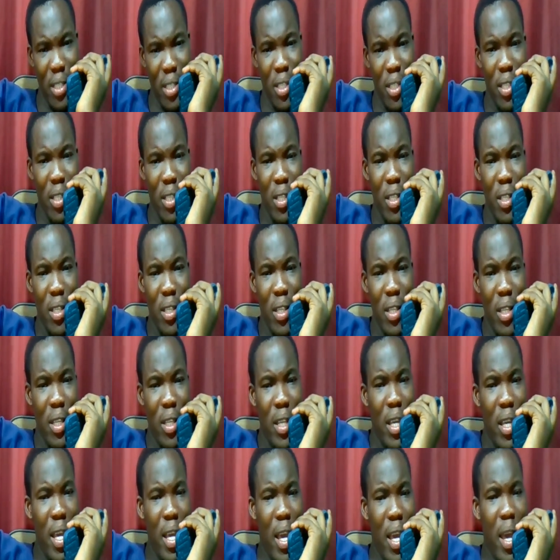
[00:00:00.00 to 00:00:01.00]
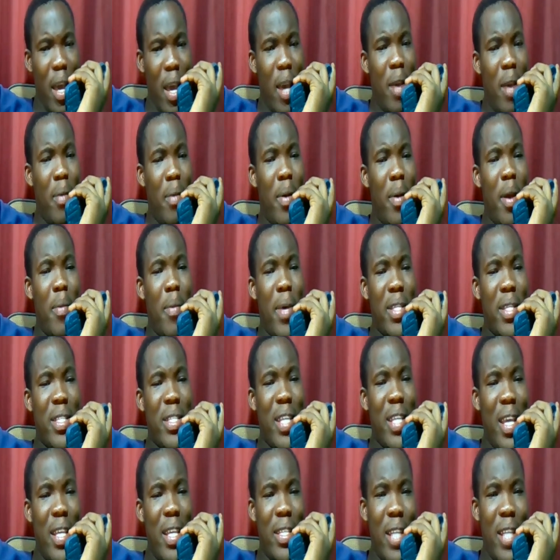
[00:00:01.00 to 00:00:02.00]
Assembly bar about Jida.
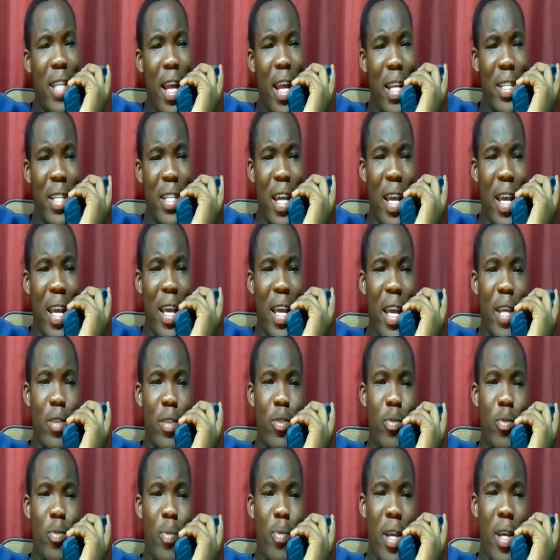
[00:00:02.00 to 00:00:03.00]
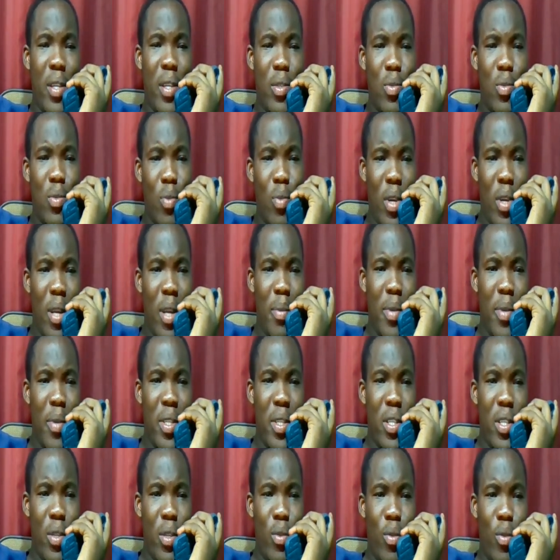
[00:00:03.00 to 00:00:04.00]
Yeah, then Abu Gapele called
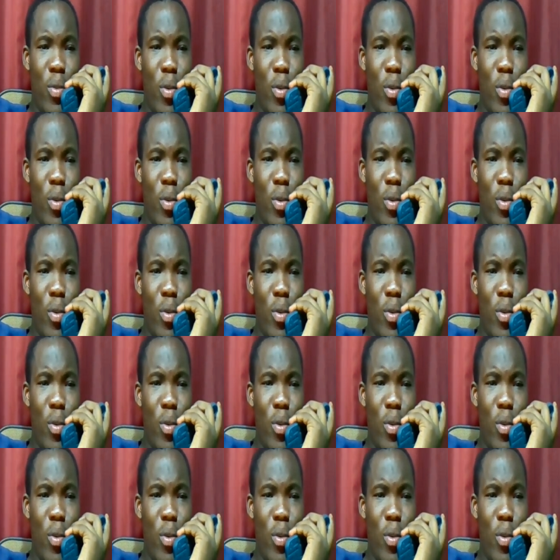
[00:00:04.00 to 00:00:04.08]
jail.